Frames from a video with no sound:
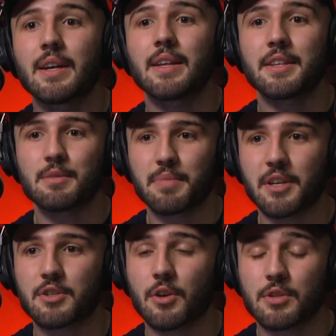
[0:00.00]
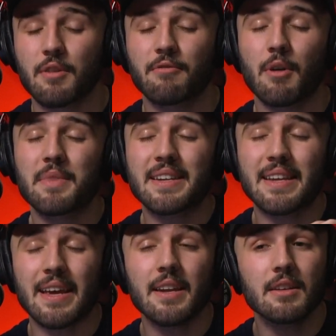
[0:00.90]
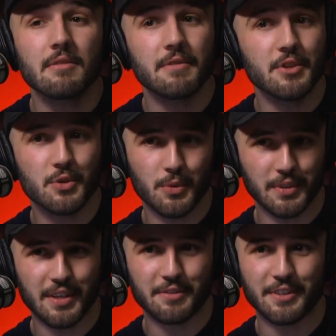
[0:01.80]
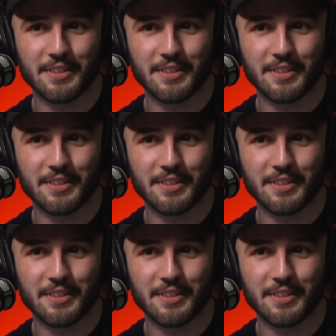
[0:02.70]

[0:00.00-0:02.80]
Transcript: these big shows from an individual level.